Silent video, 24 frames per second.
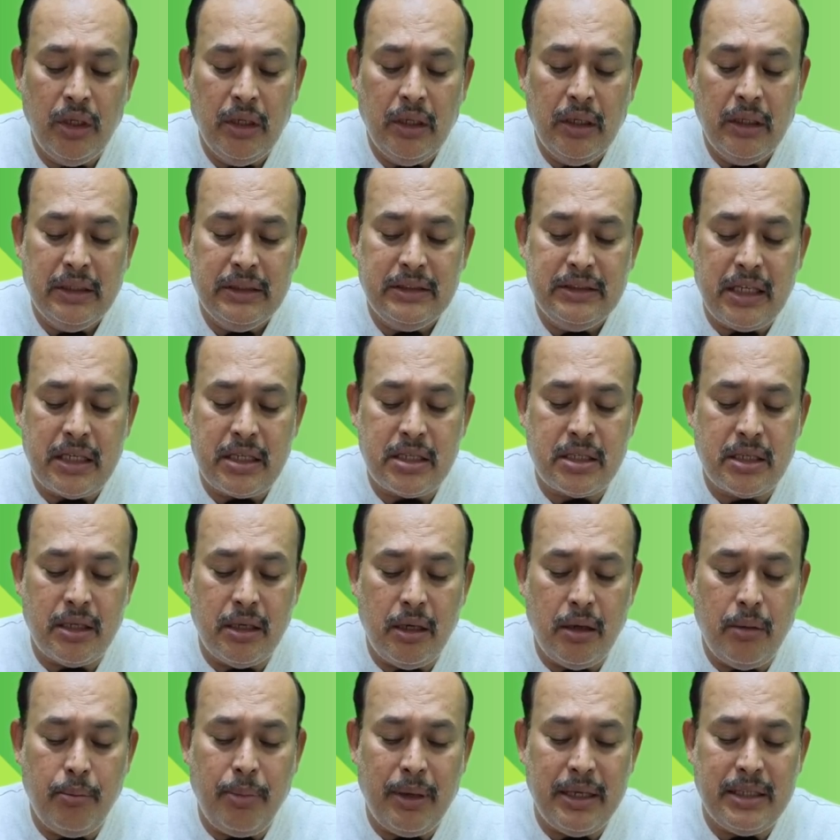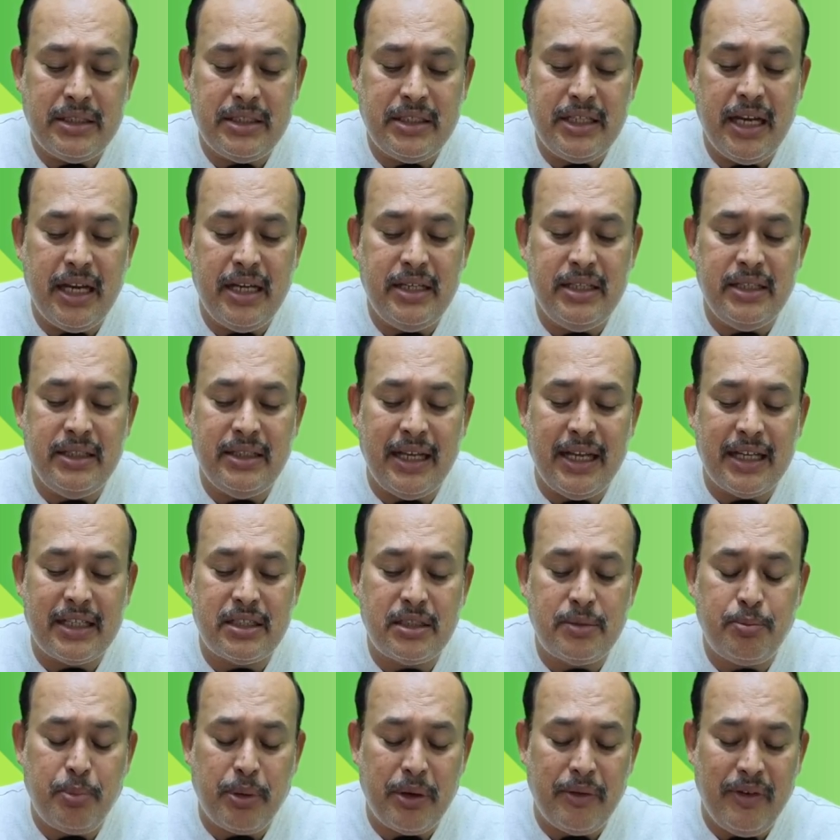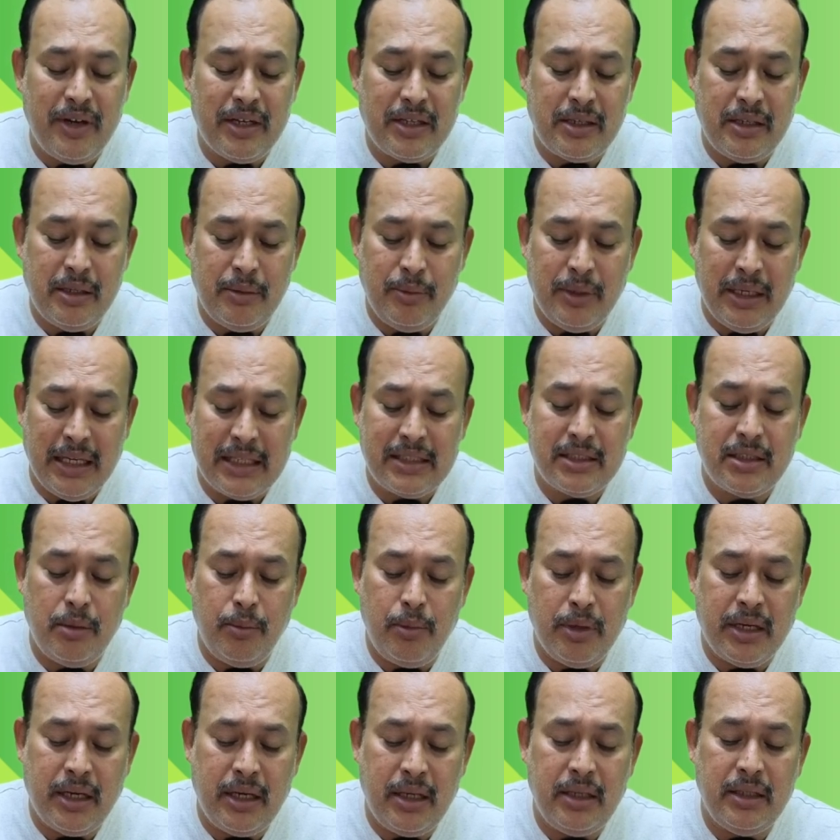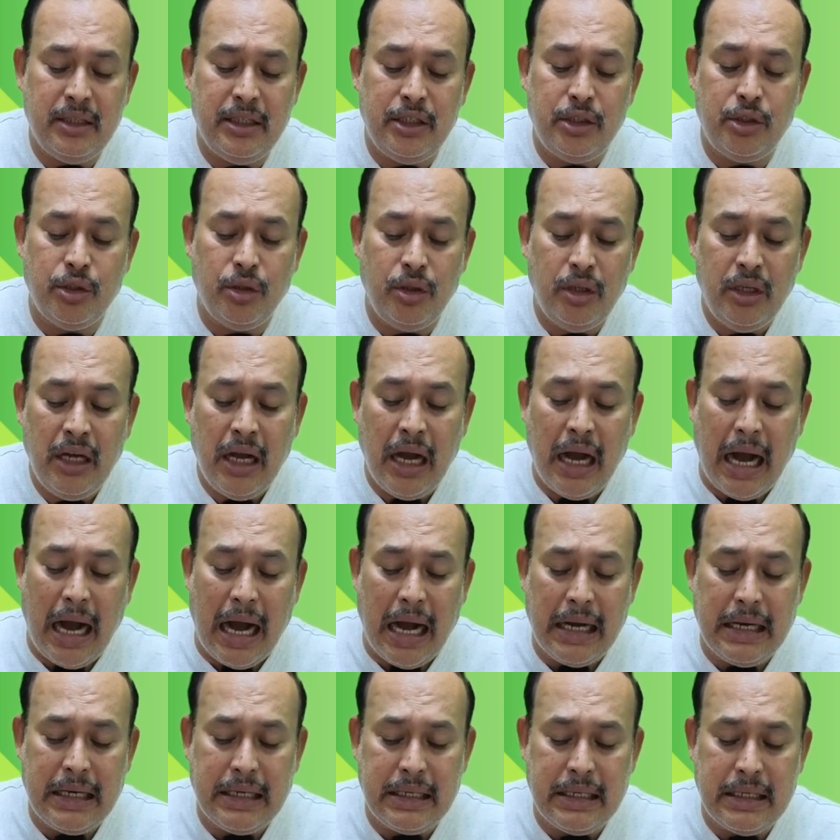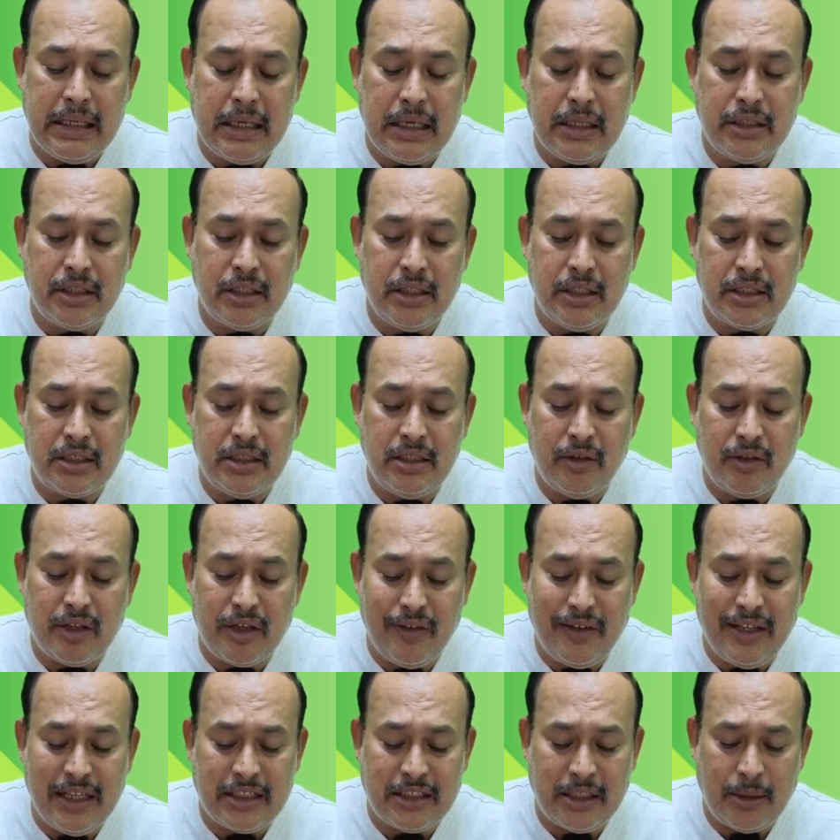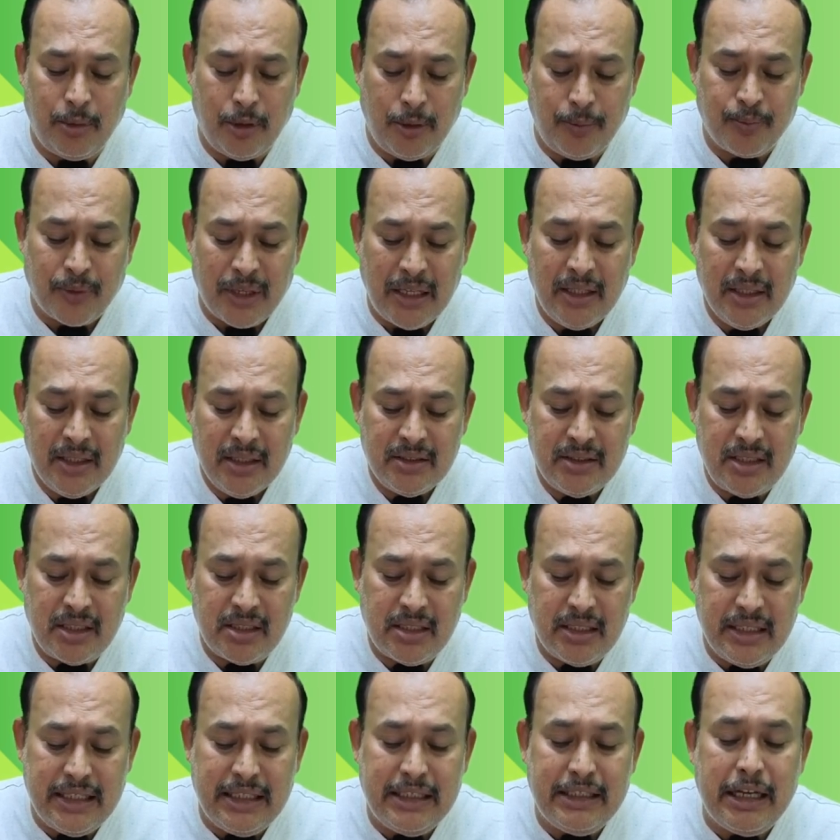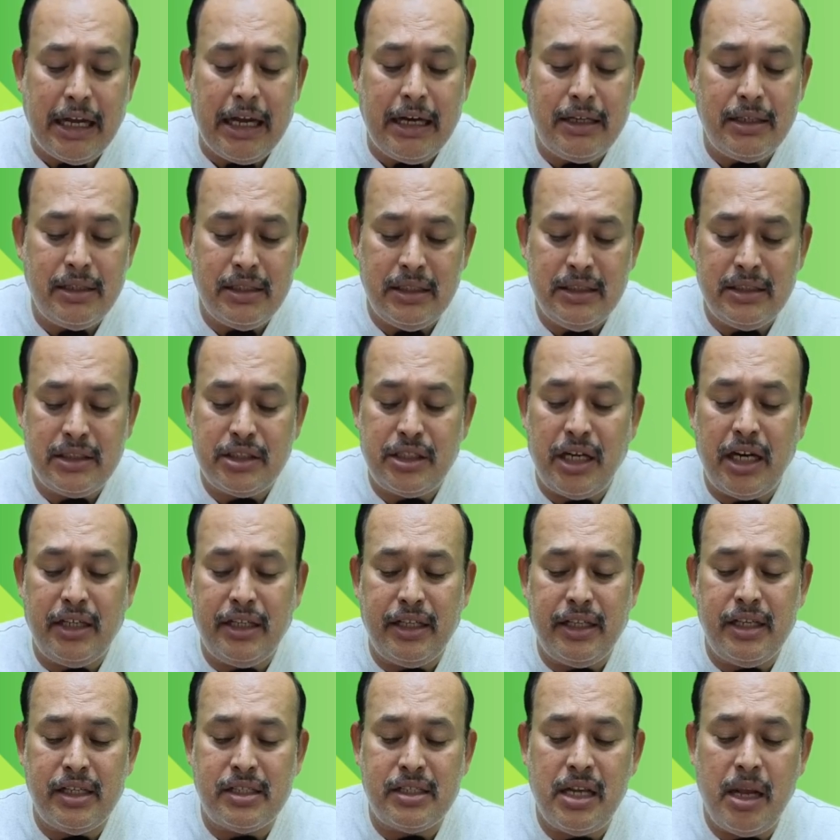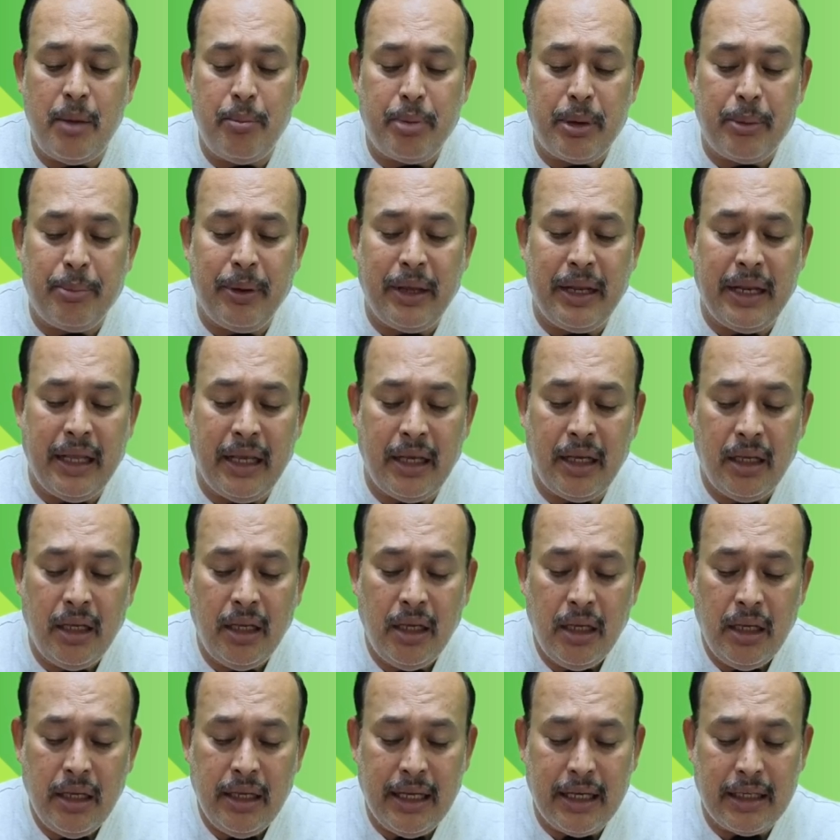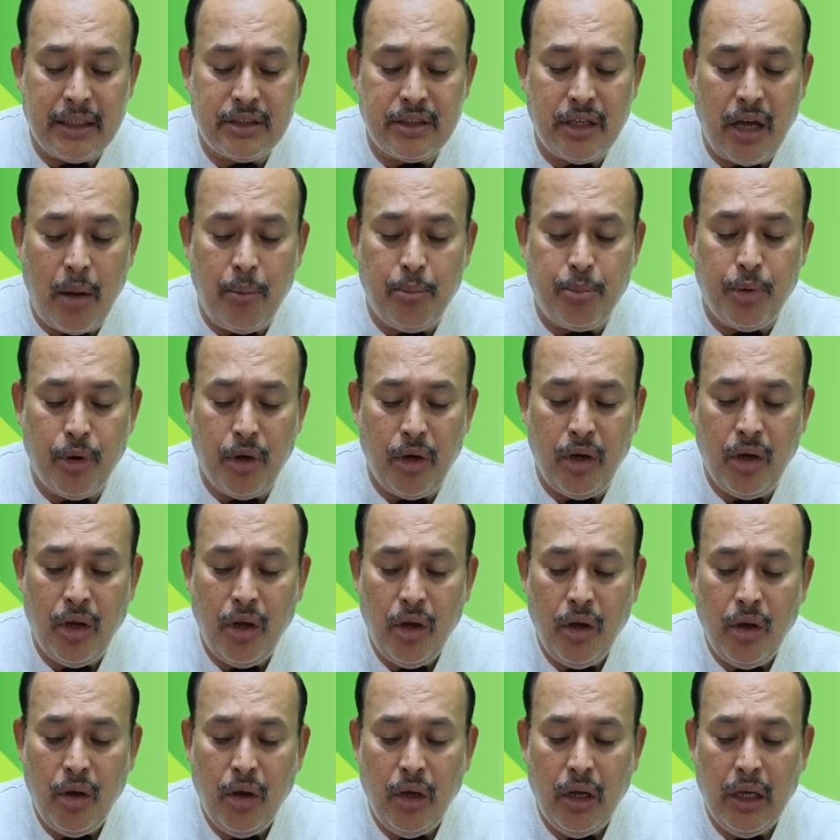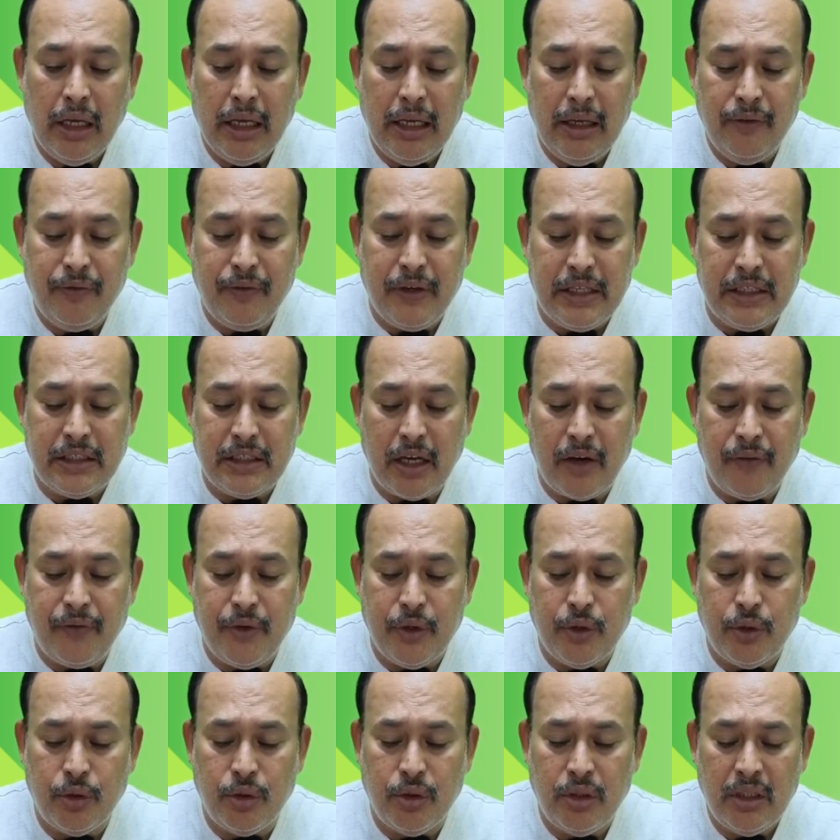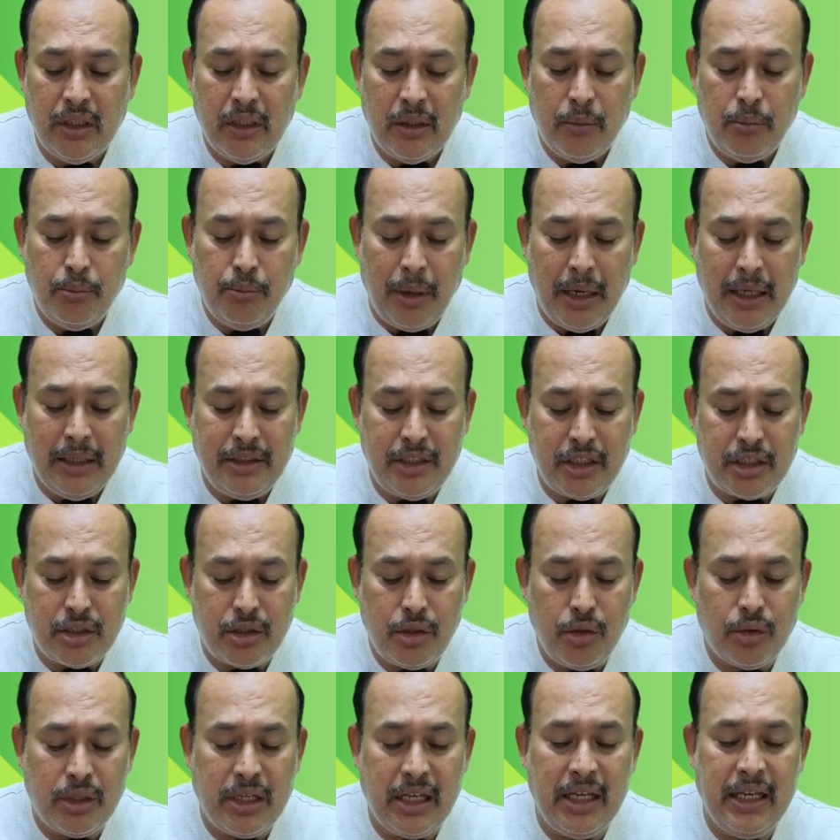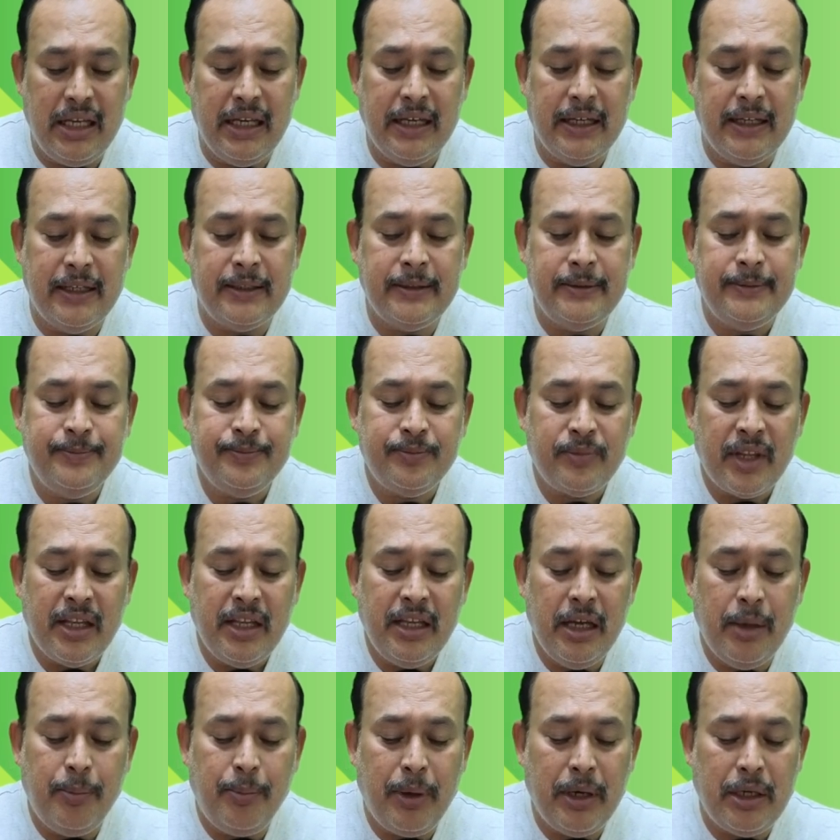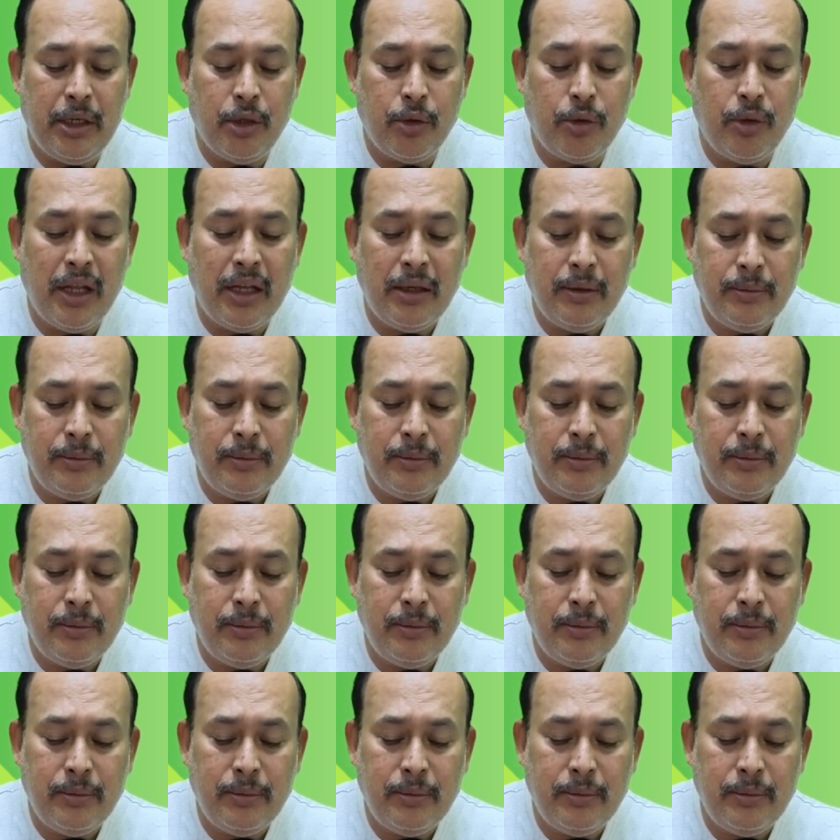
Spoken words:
just by changing the X Limited into agriculturalist. Now, given example, just instantaneously I am preparing example in front of you by just looking here a particular